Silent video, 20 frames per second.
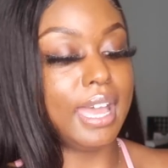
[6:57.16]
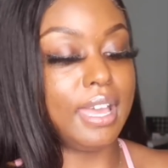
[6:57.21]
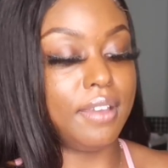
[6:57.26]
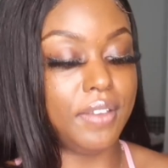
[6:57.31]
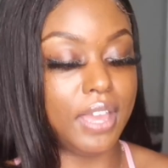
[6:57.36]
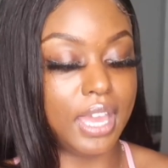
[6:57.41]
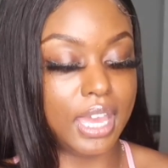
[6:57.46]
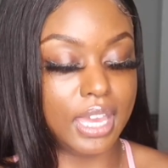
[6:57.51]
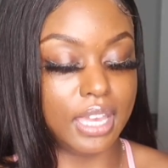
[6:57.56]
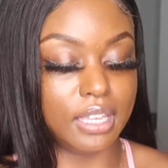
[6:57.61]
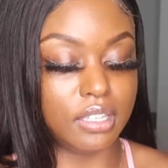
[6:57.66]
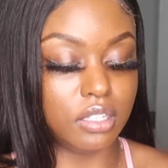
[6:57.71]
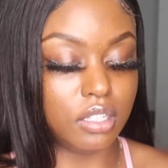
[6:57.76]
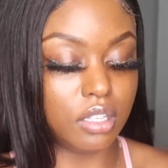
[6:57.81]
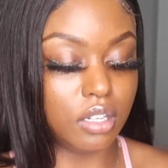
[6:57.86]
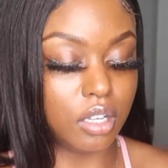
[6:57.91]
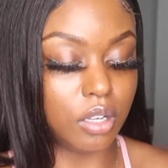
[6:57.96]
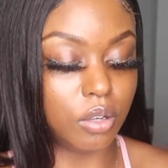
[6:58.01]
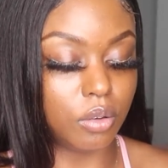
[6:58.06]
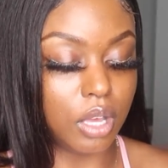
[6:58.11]
have had, you
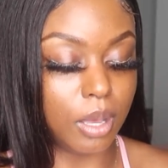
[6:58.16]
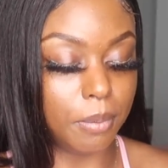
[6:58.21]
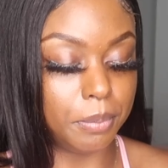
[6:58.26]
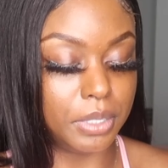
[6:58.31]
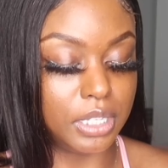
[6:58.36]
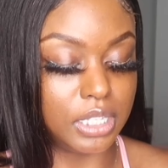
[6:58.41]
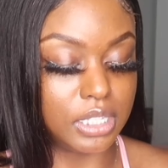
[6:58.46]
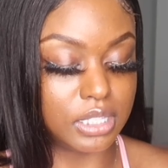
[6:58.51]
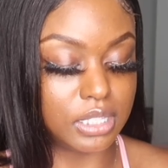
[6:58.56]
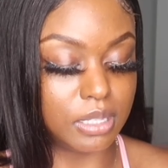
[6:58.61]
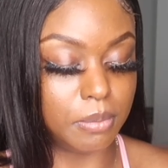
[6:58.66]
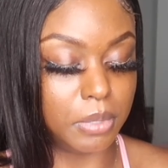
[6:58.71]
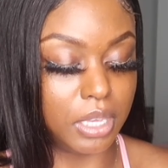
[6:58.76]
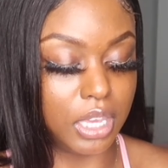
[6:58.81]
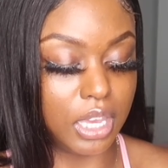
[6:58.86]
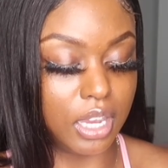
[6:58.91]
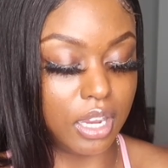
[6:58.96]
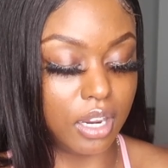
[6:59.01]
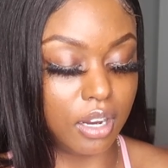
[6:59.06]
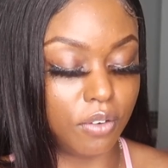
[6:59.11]
know, companies send me
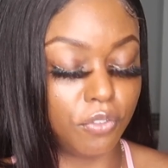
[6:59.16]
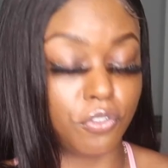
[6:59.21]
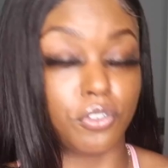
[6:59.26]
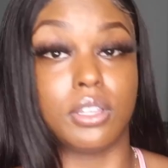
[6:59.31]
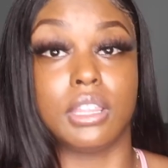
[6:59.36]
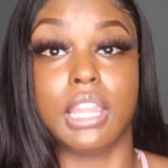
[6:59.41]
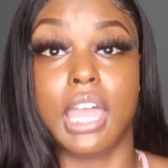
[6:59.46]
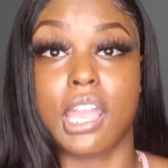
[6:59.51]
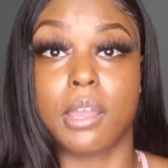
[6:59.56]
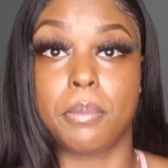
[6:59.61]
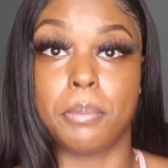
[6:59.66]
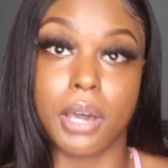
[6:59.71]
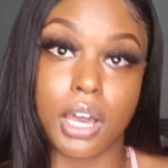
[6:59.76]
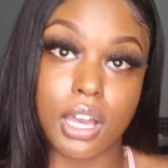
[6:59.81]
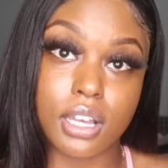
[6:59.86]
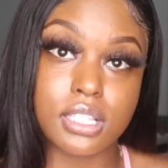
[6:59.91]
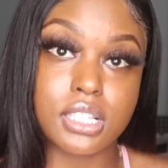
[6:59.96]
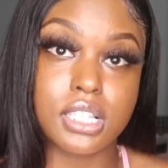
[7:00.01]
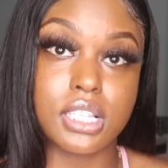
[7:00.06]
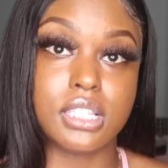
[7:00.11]
hair in like
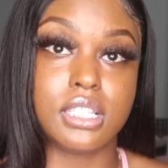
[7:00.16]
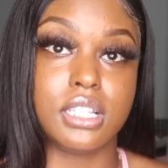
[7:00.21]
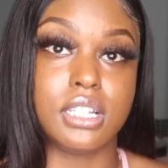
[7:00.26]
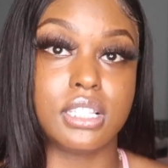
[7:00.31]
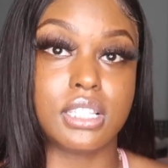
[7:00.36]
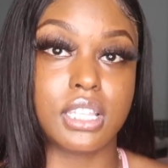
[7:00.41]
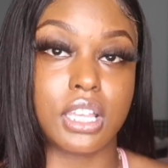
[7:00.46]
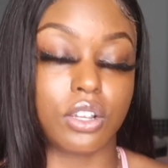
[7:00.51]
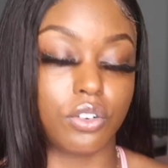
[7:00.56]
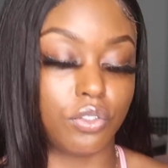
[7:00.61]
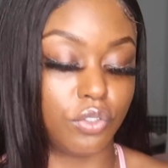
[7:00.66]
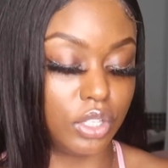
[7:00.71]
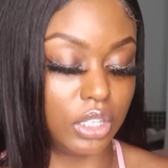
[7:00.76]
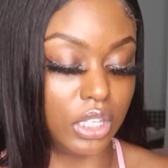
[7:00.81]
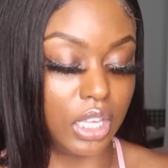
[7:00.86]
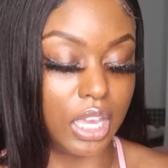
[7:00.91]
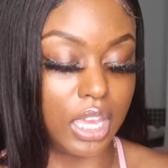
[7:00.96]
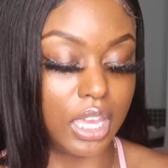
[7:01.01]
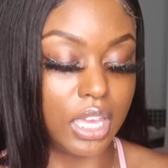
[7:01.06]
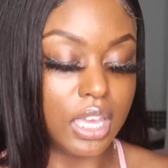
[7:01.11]
boxes, and it's like a
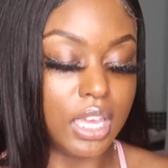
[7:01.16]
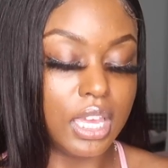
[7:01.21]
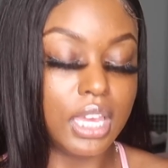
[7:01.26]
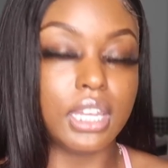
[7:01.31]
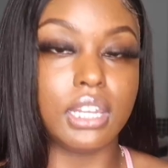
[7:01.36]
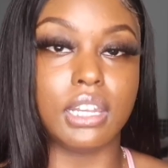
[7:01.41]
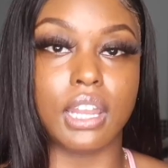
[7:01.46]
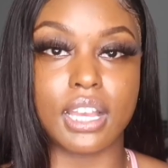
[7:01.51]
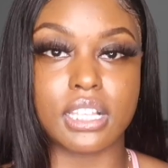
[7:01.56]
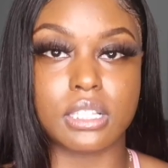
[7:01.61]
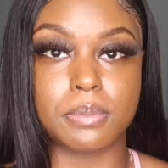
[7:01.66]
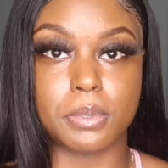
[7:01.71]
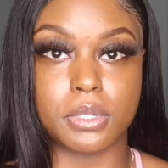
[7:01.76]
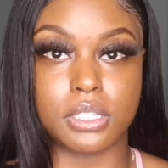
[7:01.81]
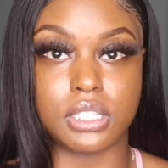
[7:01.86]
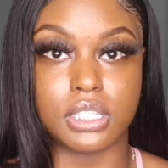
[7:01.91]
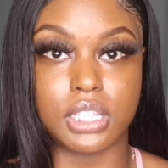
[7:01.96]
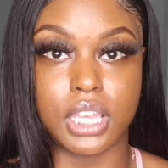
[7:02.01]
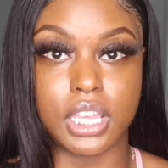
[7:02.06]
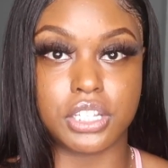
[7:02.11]
really nice
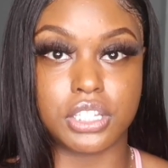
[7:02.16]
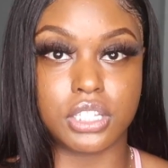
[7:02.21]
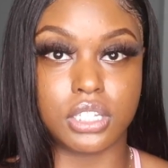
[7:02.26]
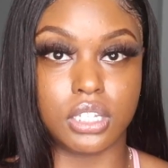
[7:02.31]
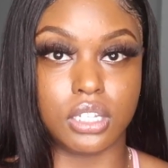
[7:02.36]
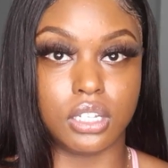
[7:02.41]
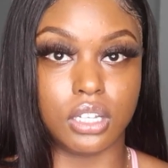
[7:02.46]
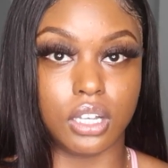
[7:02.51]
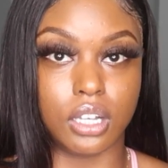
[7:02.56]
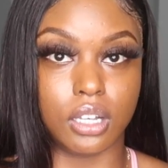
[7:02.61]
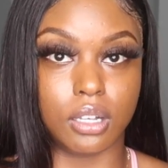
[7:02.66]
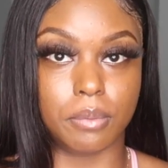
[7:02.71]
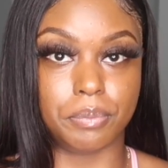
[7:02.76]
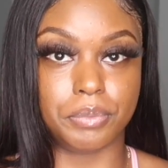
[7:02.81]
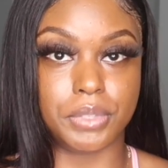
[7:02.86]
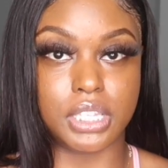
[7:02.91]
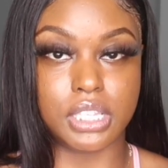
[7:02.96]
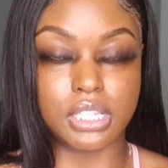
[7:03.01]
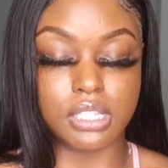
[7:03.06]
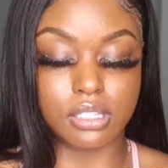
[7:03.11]
presentation.
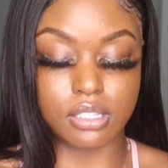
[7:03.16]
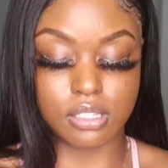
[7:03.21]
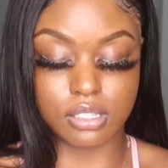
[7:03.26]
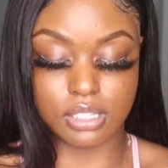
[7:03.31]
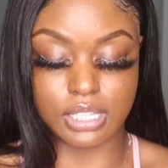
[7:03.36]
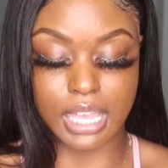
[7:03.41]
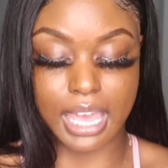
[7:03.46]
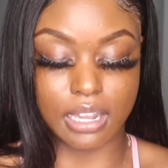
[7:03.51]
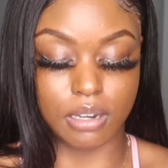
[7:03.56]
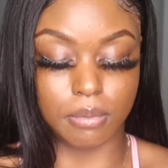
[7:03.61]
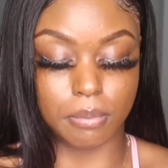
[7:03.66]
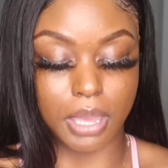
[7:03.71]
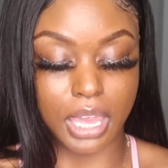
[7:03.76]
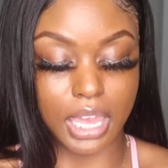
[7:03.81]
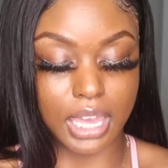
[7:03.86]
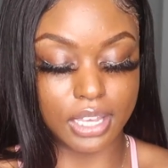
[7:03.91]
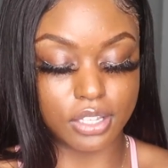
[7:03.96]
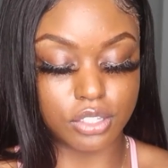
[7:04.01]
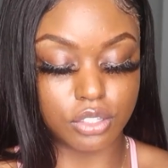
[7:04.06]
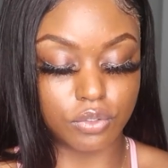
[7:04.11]
These satin
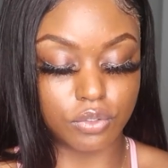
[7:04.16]
bags